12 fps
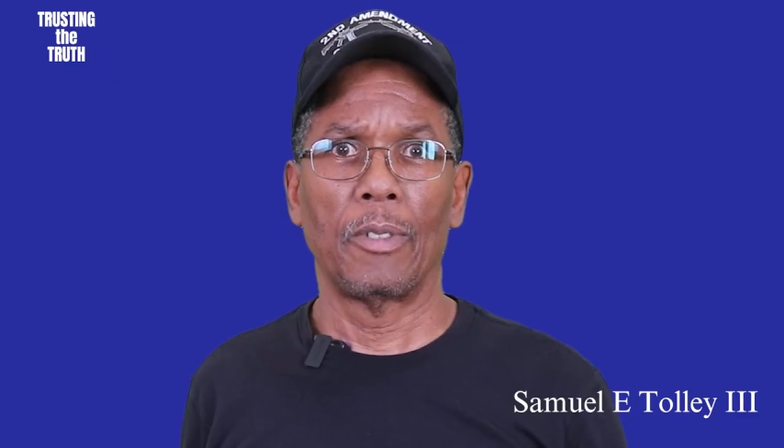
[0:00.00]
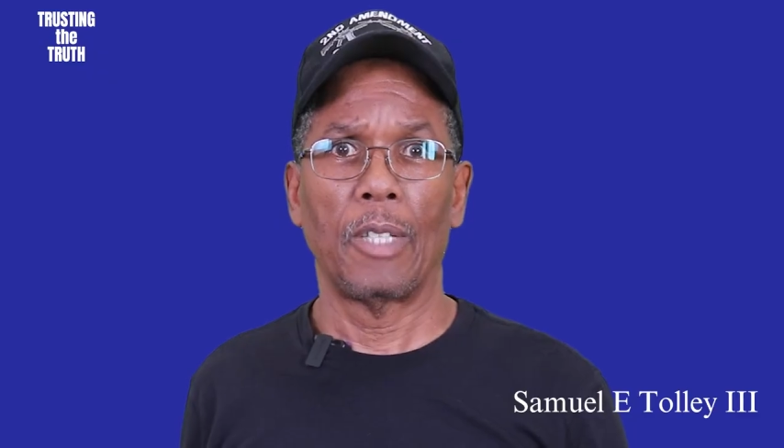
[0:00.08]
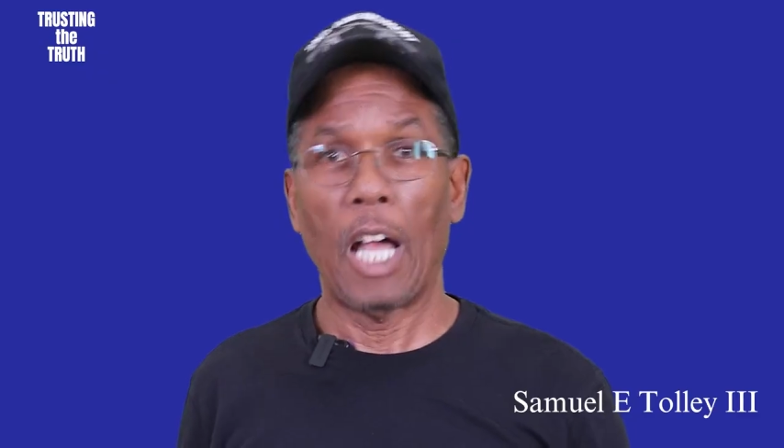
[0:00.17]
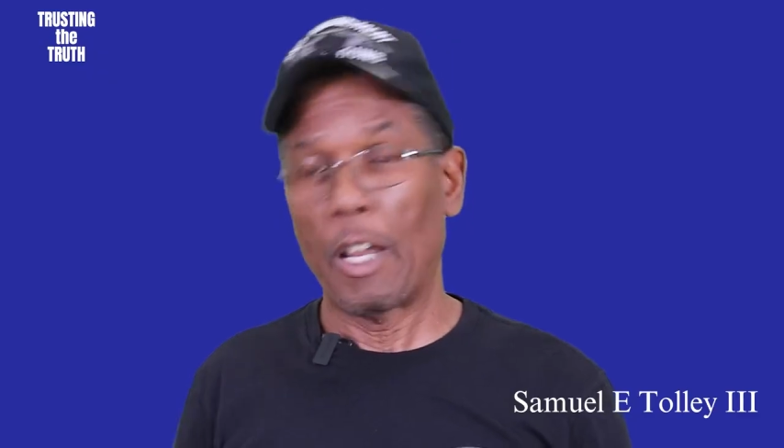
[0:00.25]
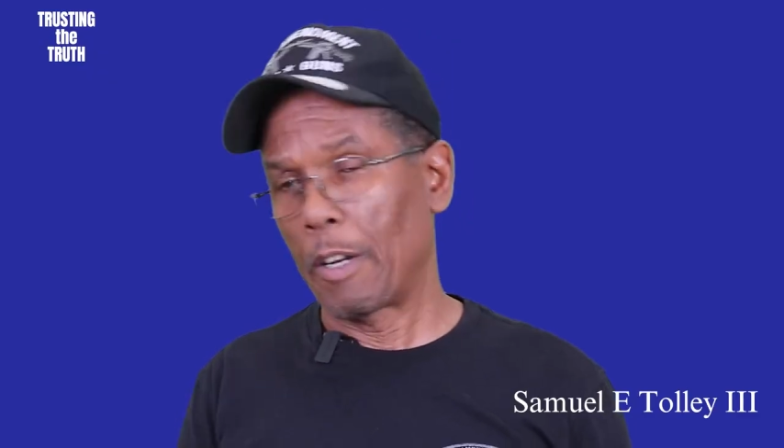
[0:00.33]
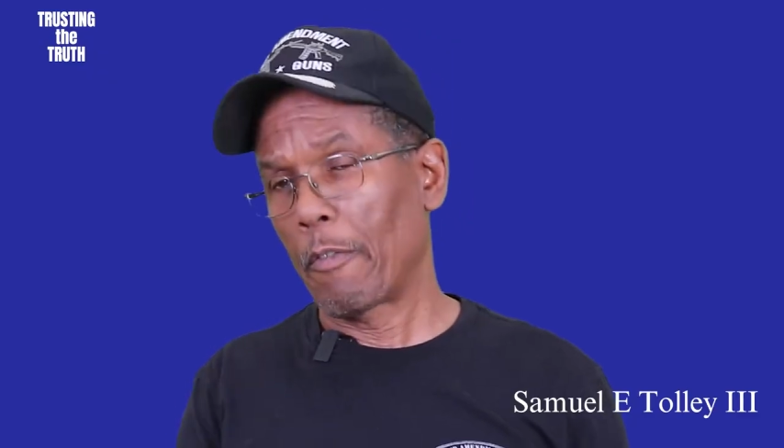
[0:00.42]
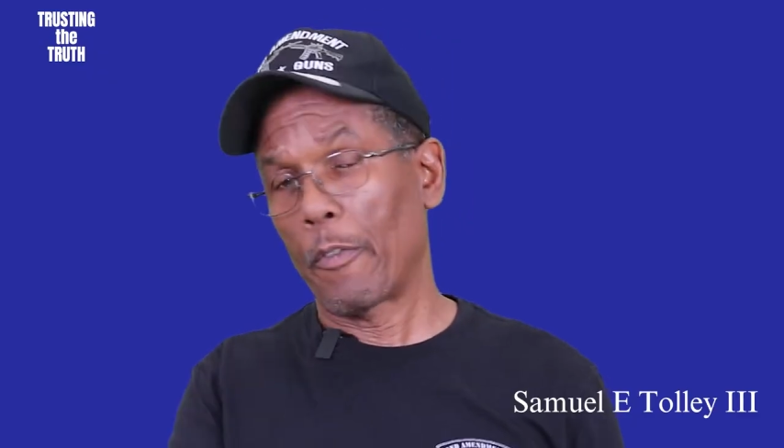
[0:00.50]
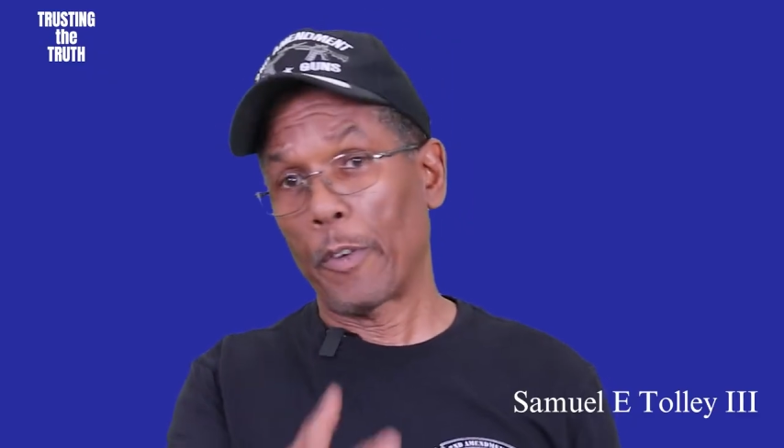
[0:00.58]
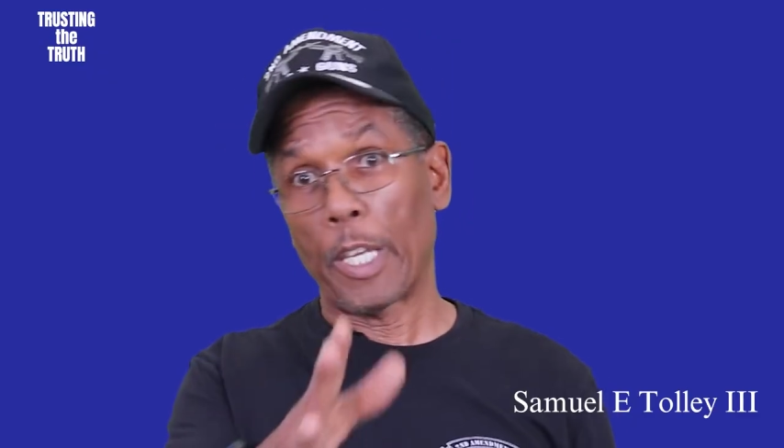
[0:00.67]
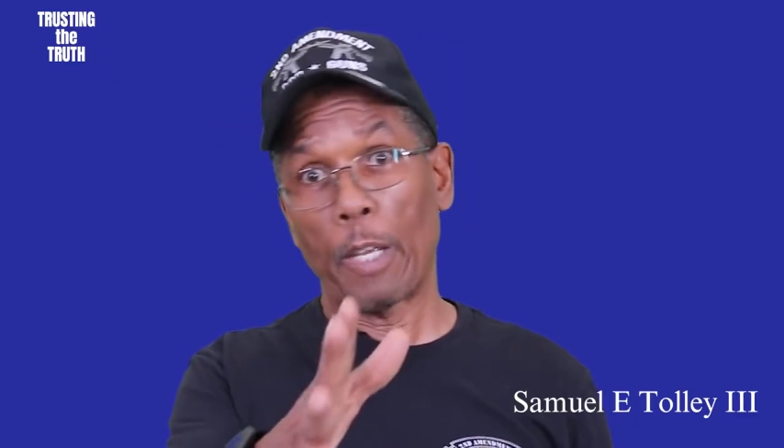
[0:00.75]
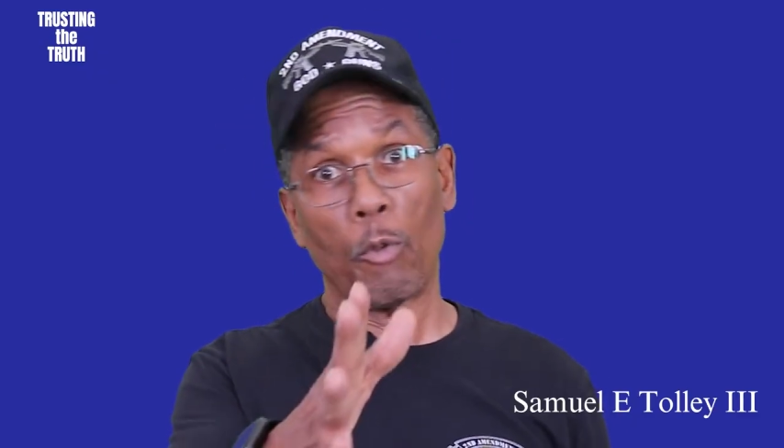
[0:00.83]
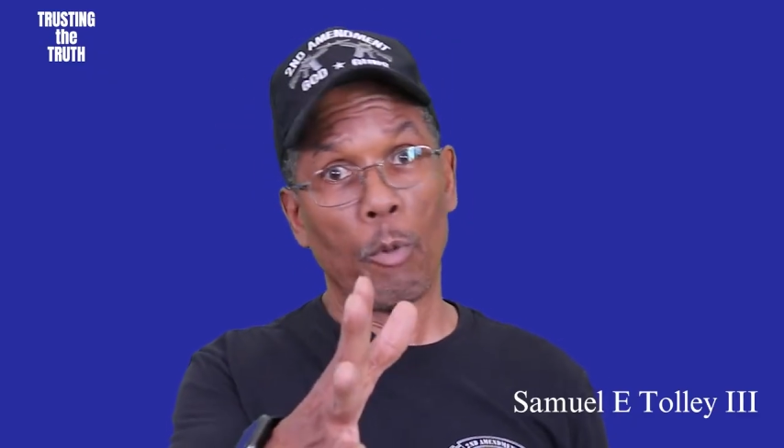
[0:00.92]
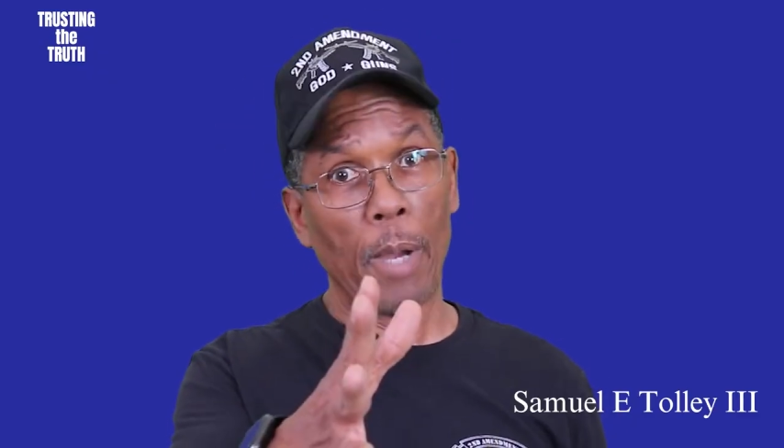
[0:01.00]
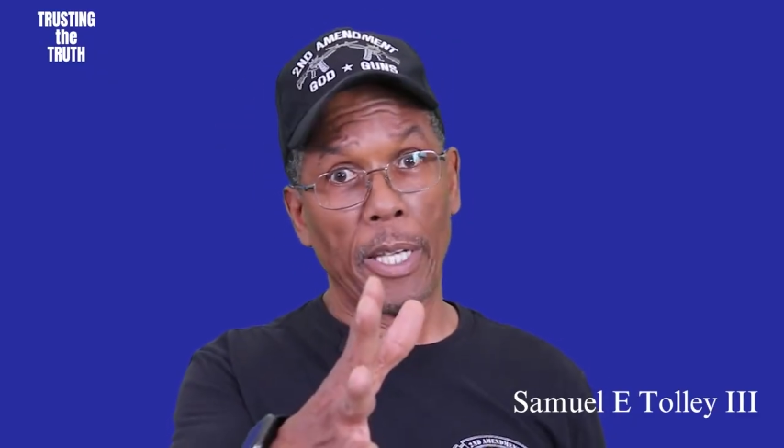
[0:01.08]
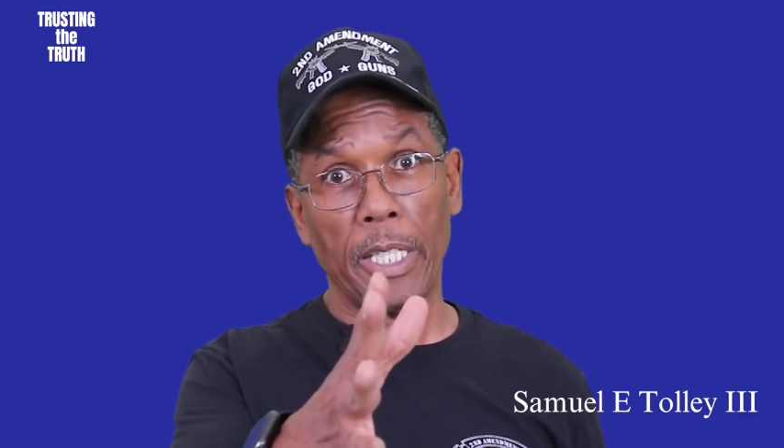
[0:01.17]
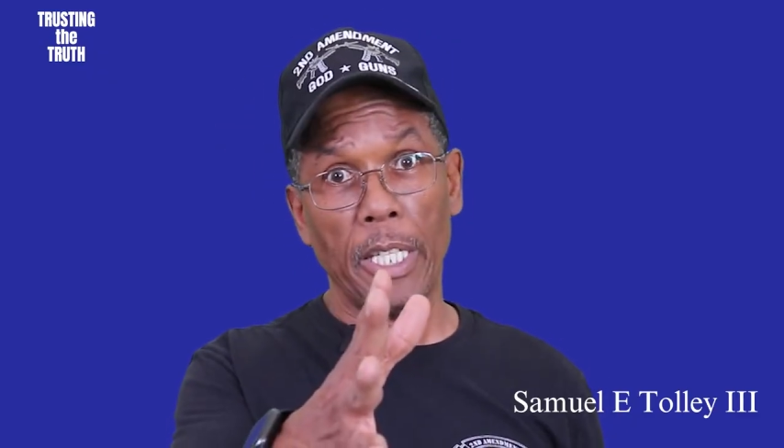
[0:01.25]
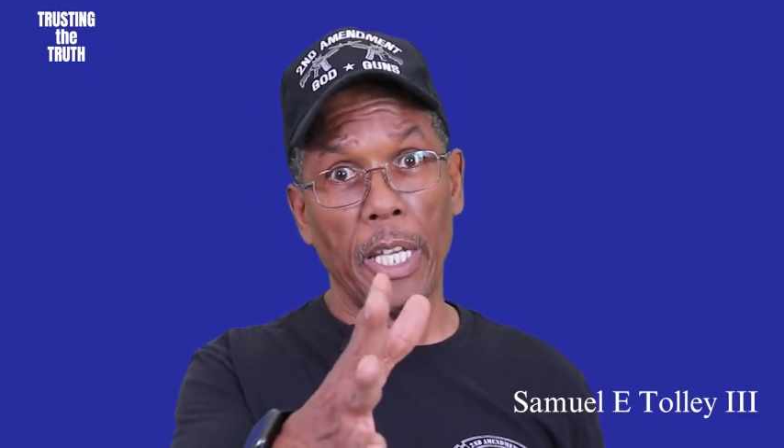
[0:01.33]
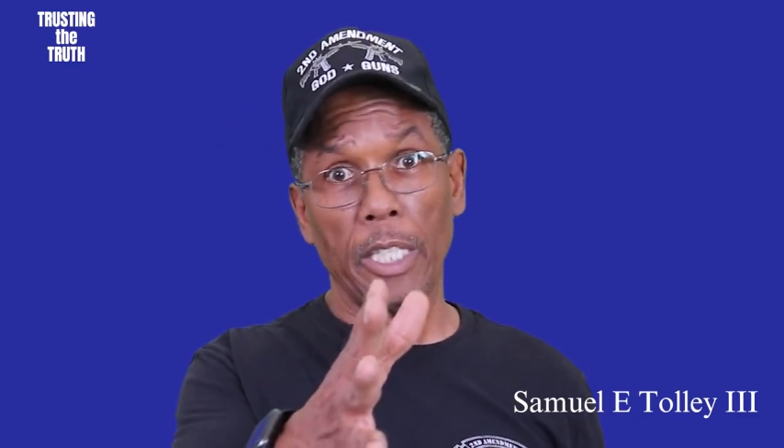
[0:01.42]
I'll never forget with my
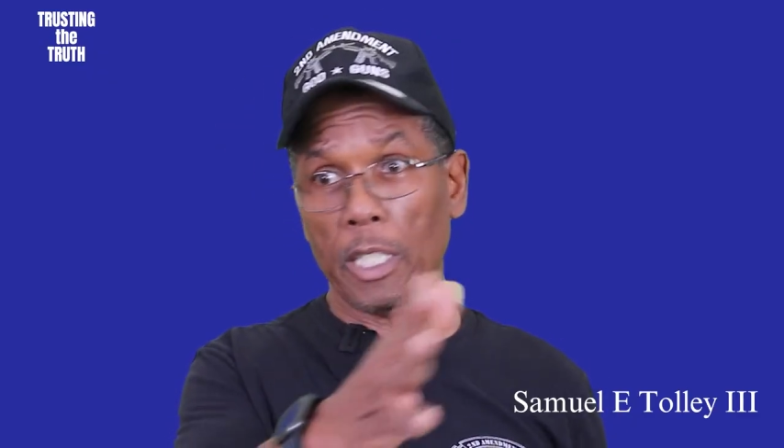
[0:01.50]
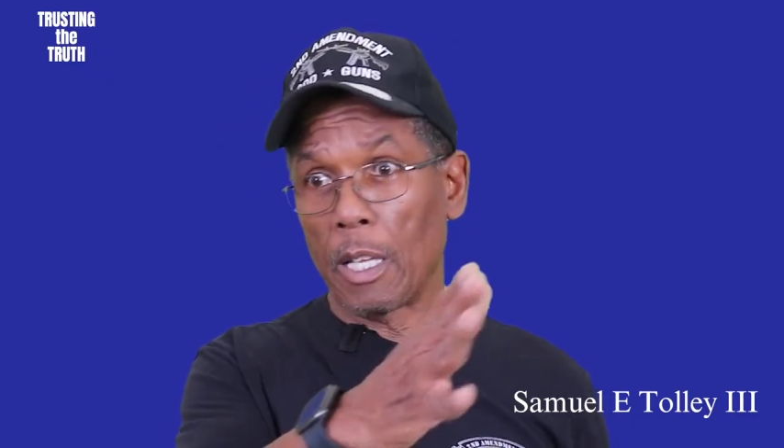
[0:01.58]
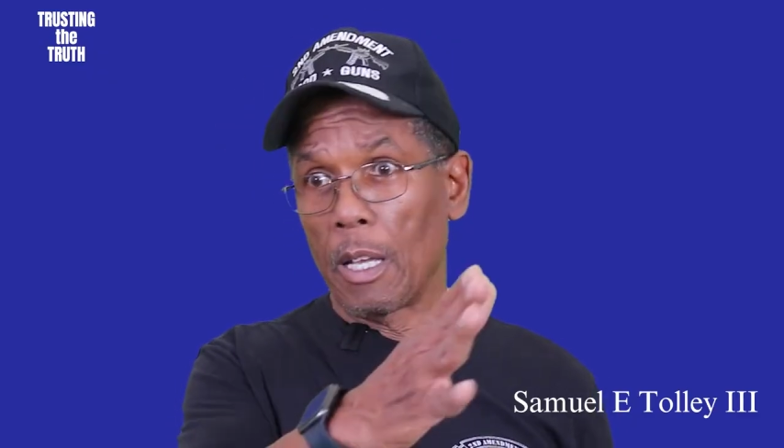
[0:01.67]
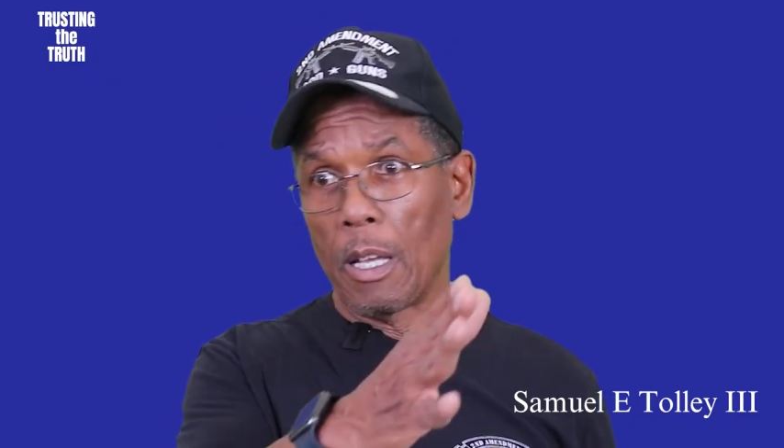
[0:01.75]
kids.